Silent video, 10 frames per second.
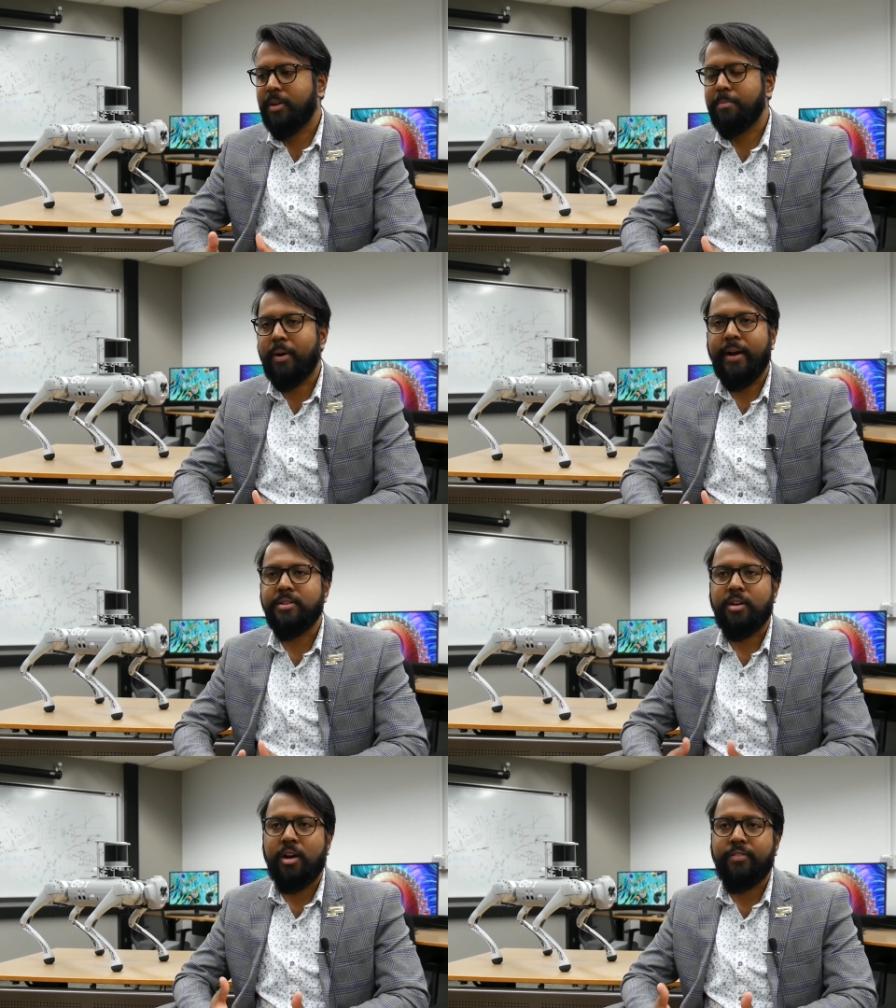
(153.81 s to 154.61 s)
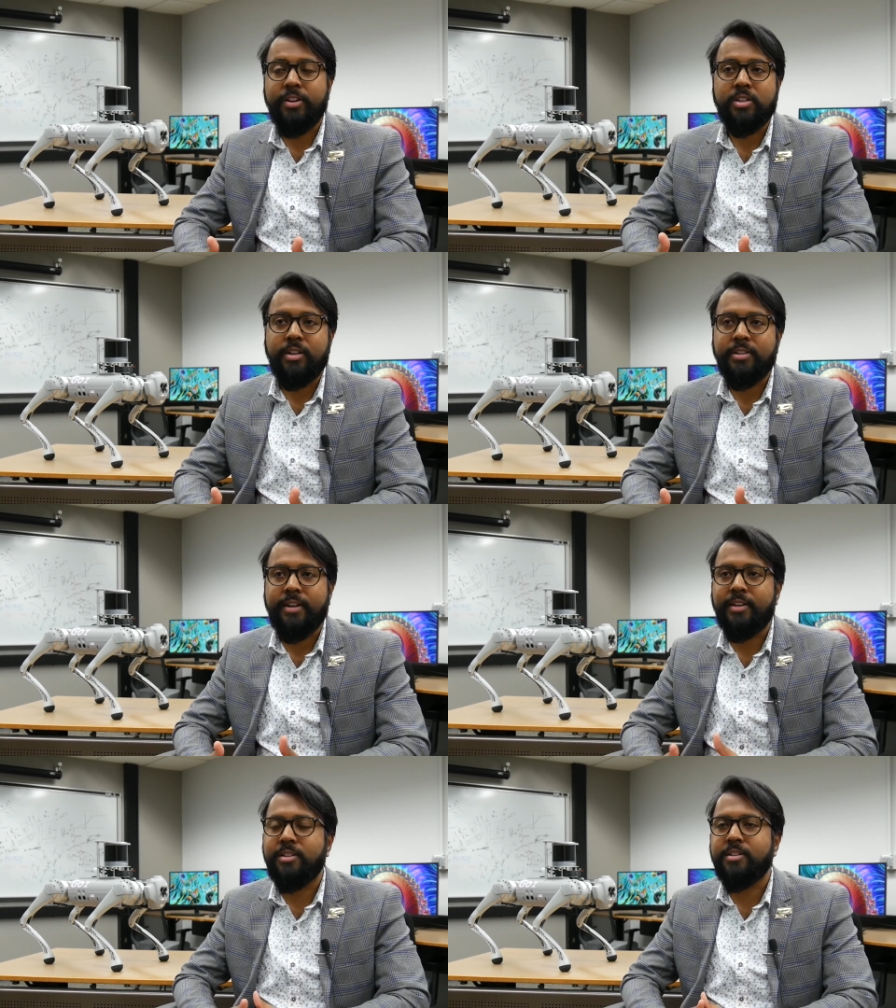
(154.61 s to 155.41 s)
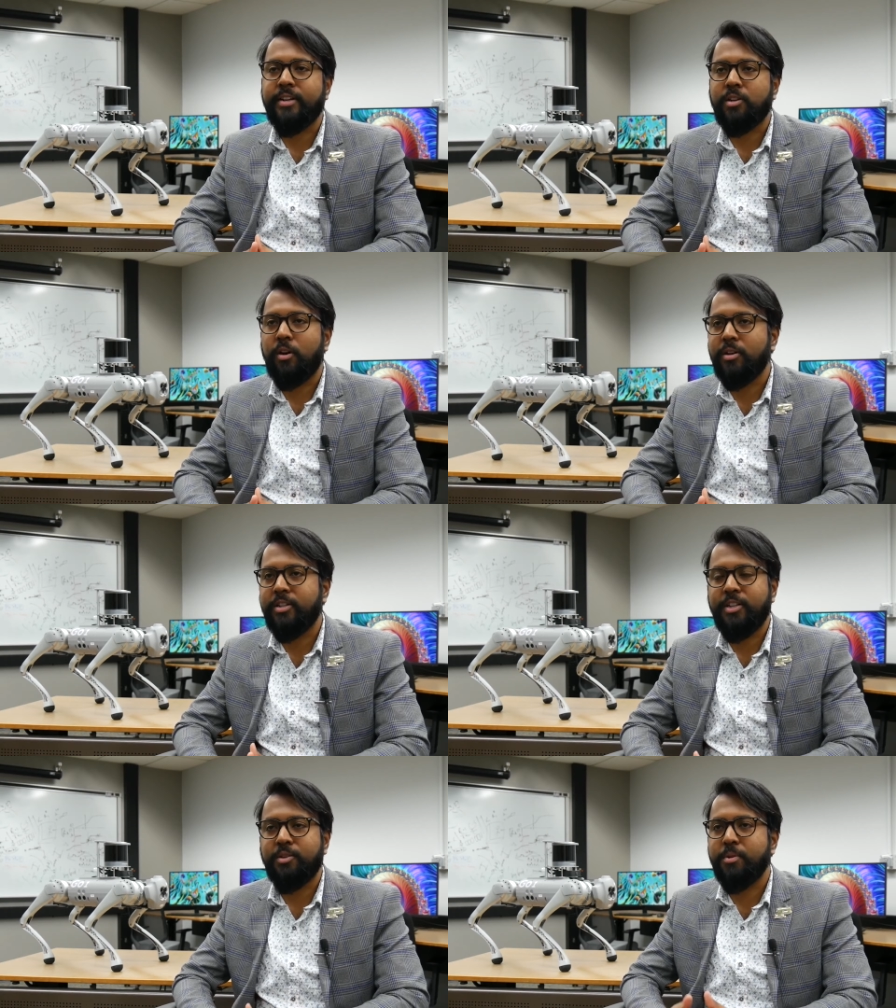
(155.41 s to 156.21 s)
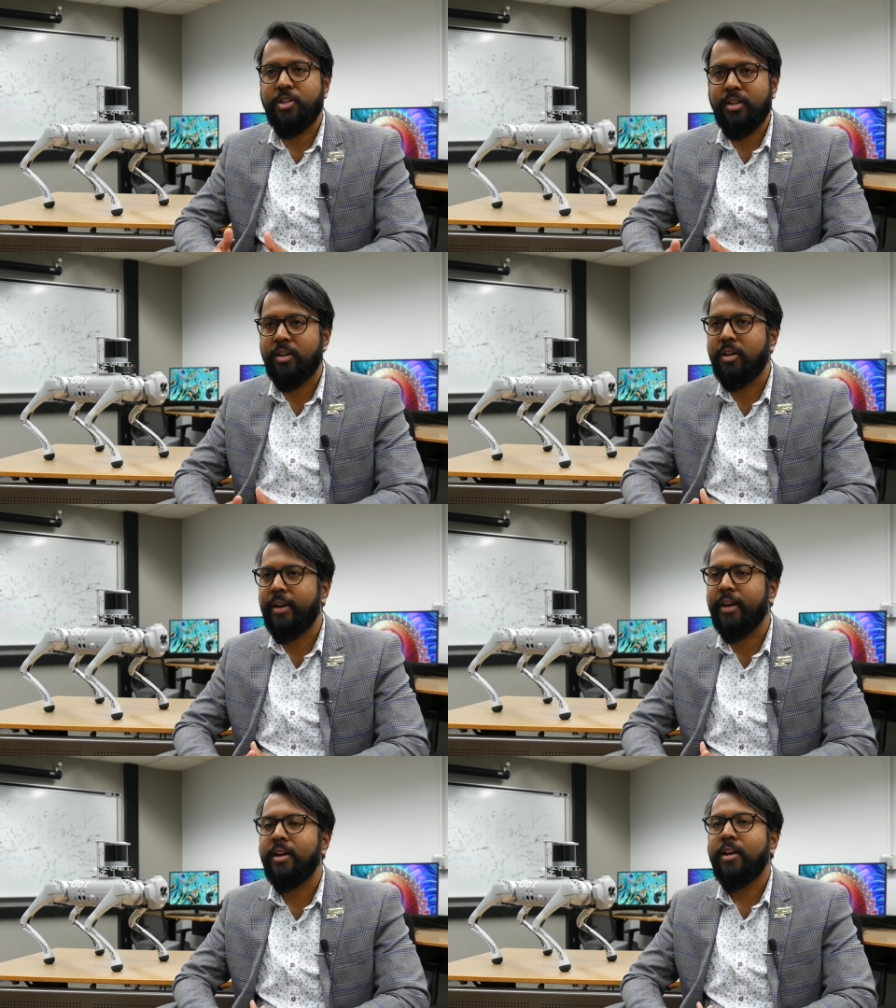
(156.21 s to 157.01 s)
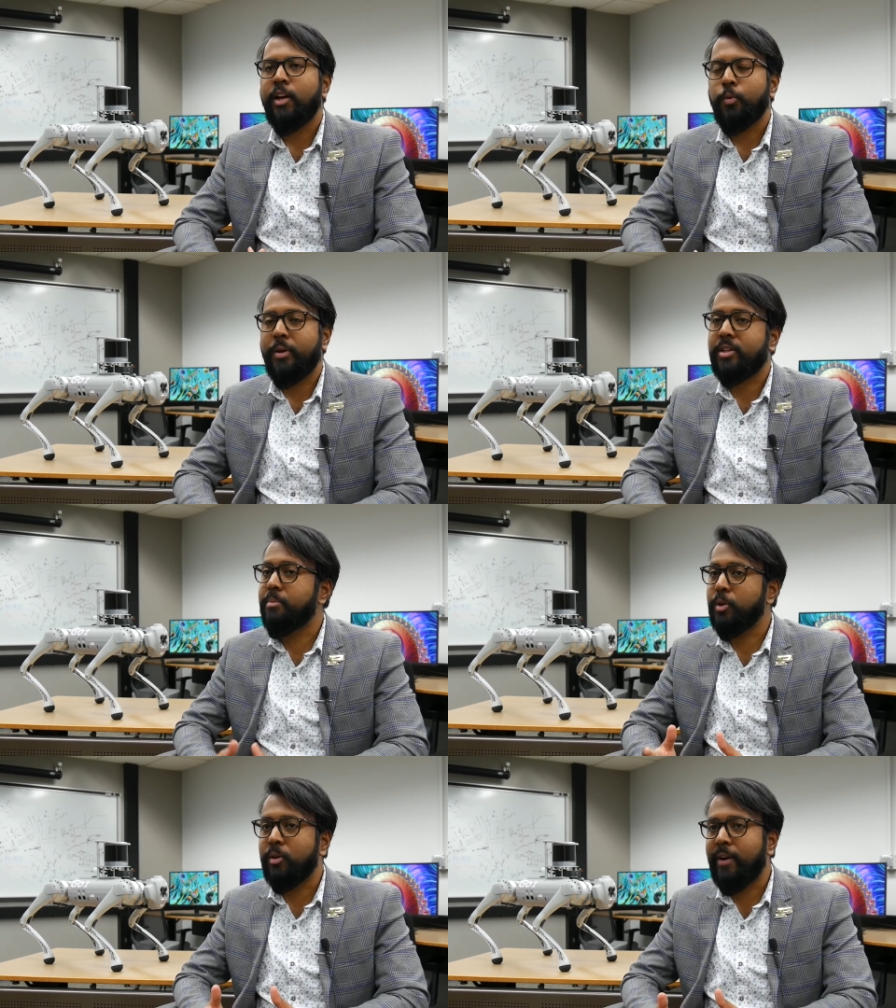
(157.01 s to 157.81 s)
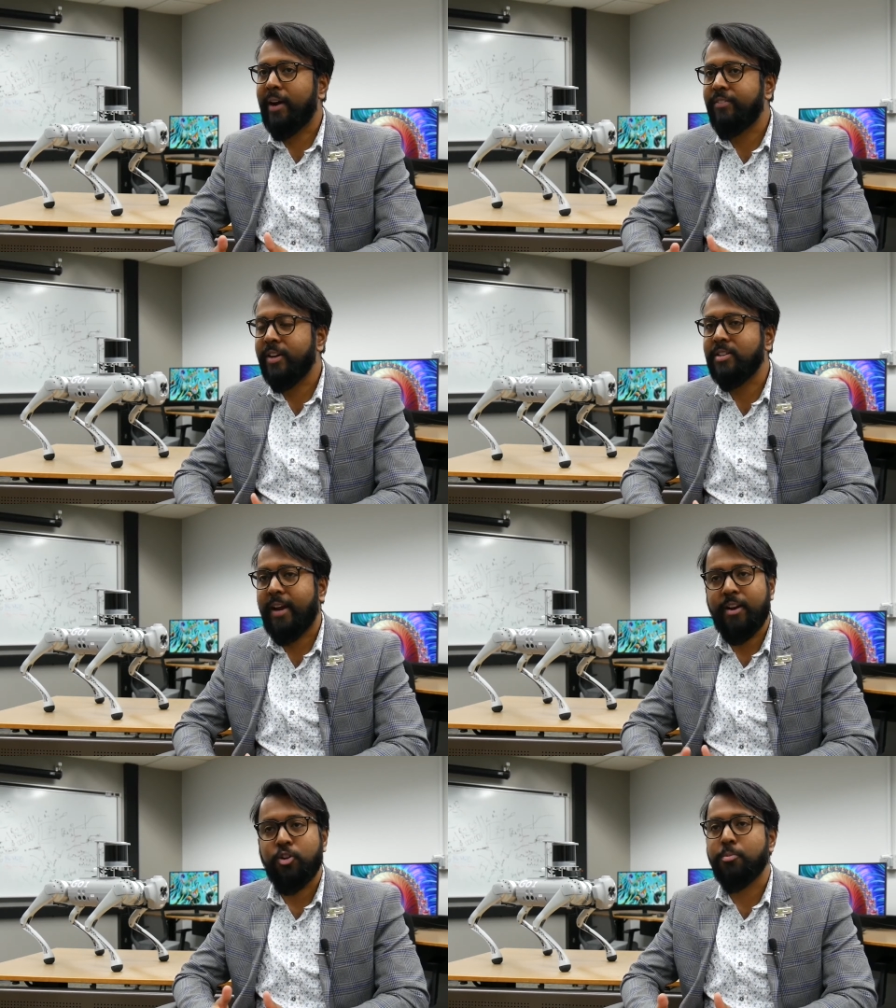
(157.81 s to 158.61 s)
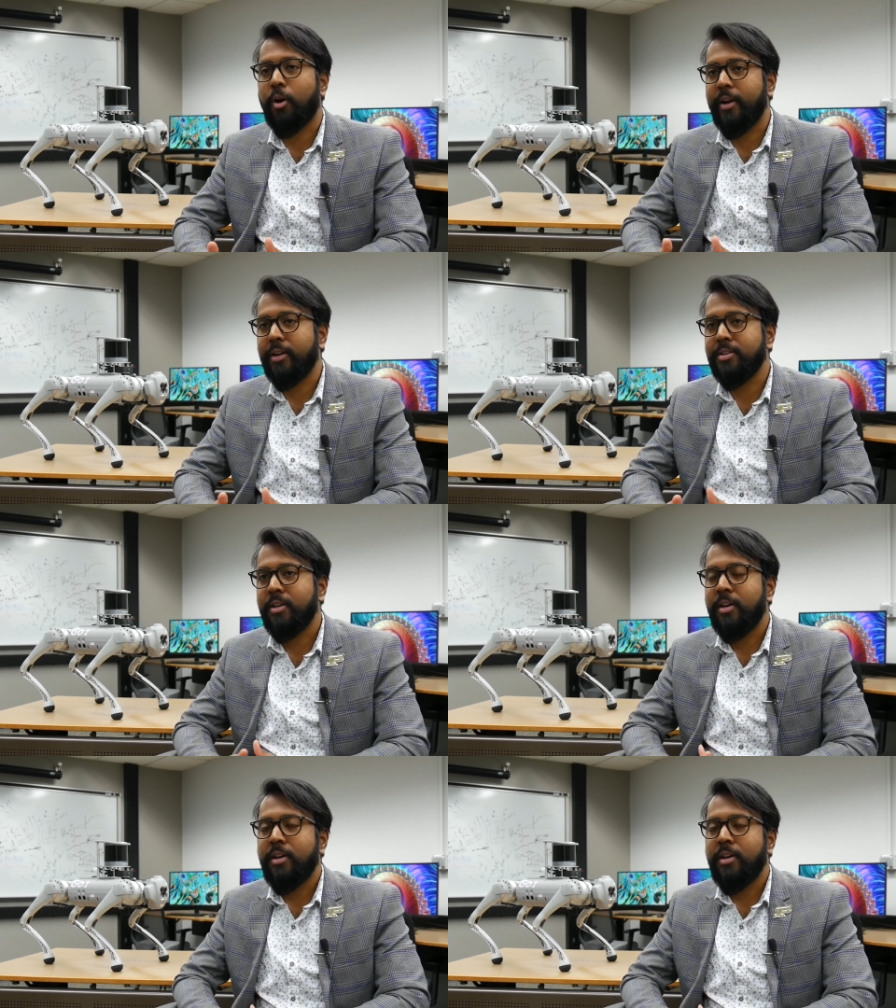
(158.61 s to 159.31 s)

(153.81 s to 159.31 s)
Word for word: combines artificial intelligence technologies, machine learning with computer graphics and robotics.